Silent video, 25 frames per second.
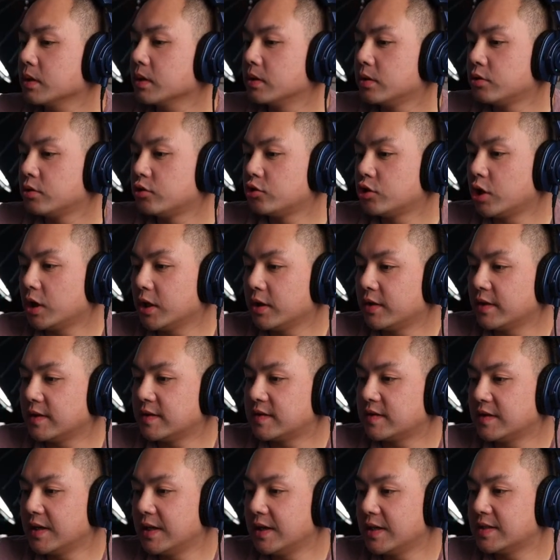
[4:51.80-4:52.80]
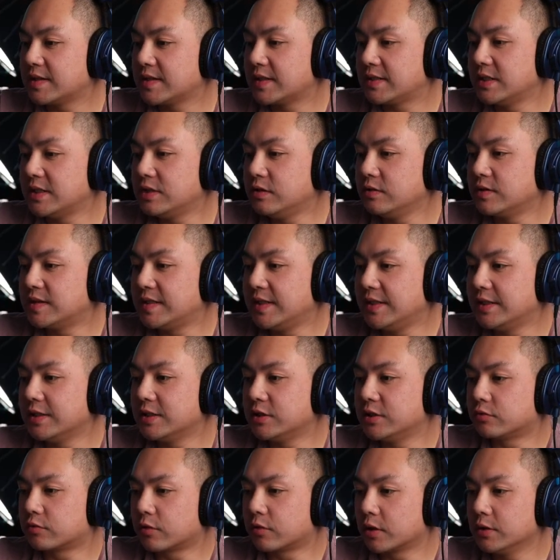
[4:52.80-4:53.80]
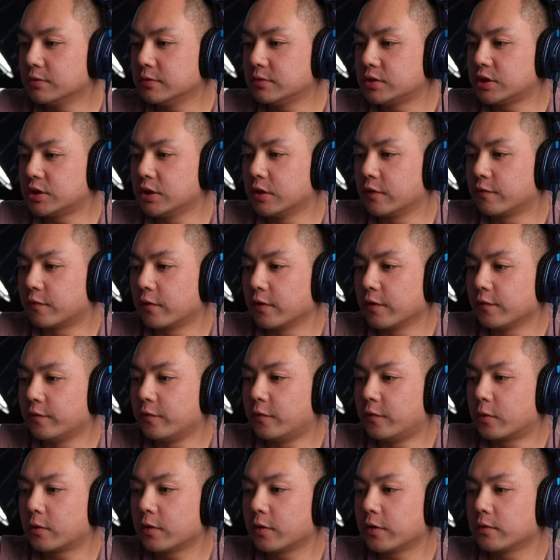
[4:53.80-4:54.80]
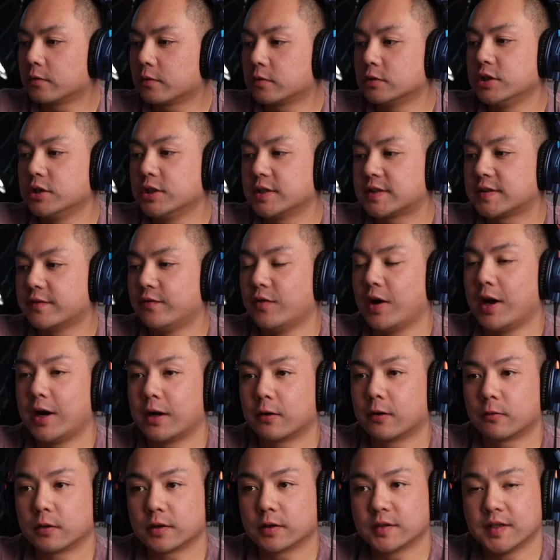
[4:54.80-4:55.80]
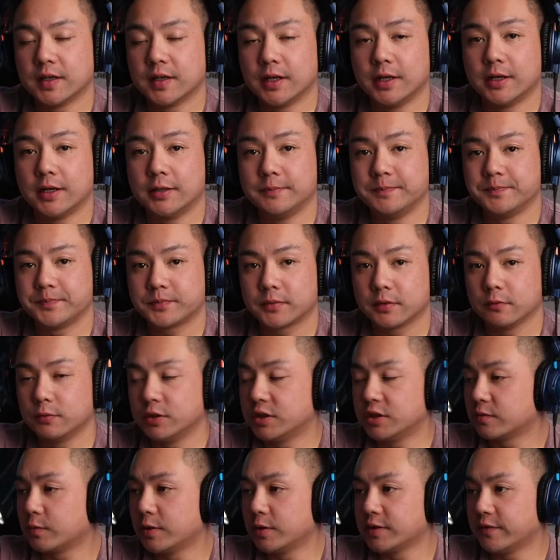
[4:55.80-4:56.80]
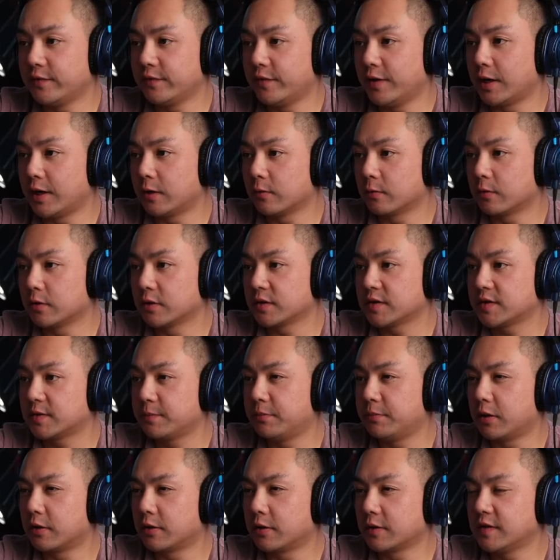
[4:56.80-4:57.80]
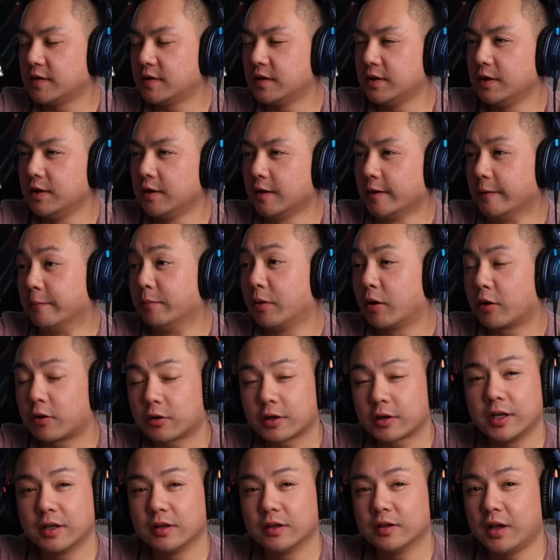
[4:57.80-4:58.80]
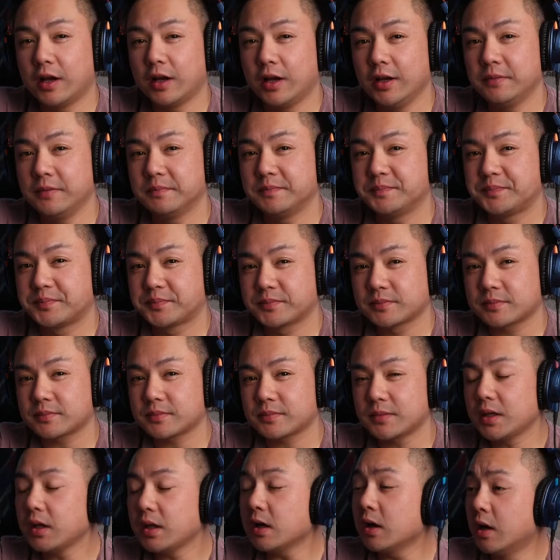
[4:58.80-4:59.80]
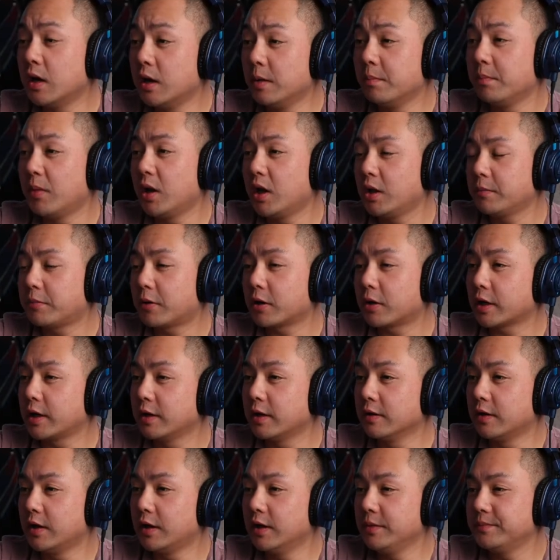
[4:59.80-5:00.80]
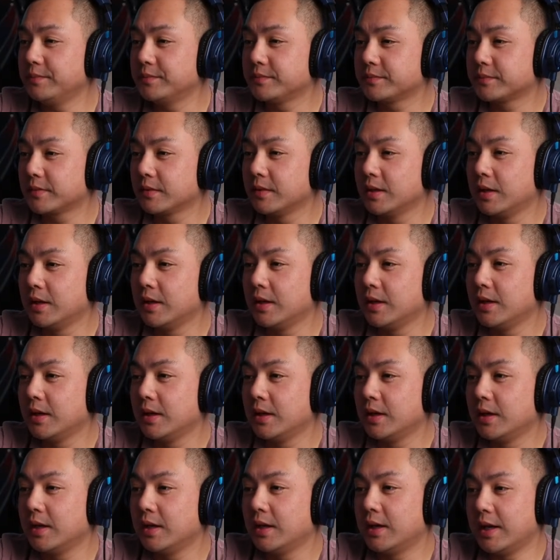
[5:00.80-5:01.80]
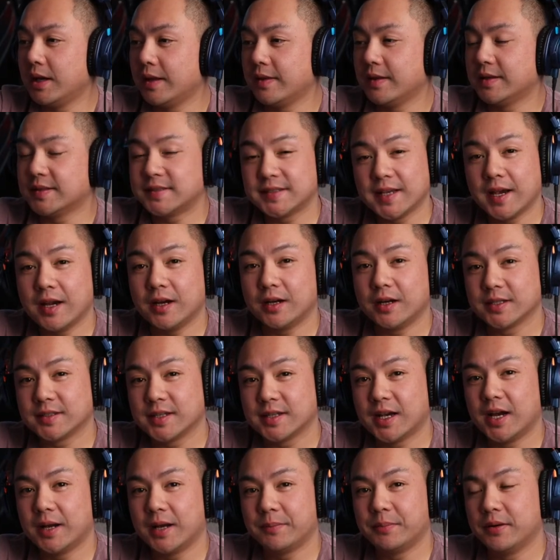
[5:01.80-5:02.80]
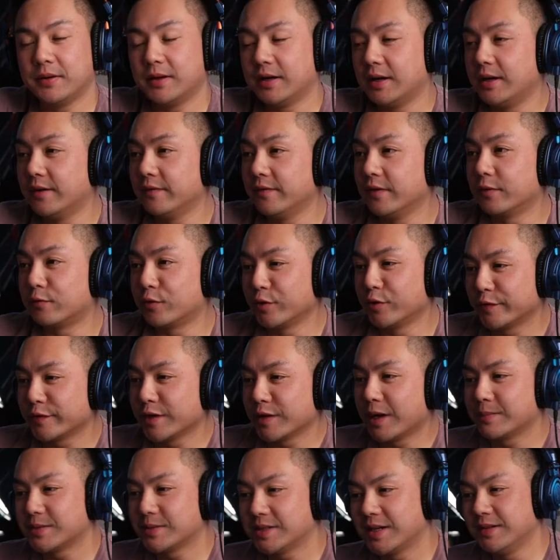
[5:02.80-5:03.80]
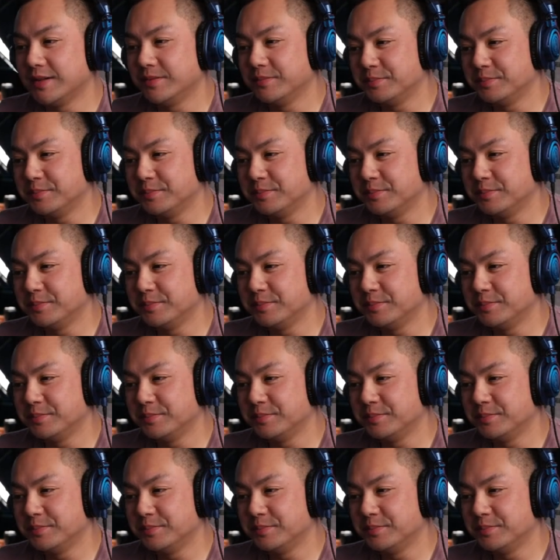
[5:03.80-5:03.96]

Jonathan says, did you see a drone show for the fourth or just fireworks? Um, we just went to fireworks, parked in a parking lot, a mall parking lot, and then sat on top of the rooftop tent.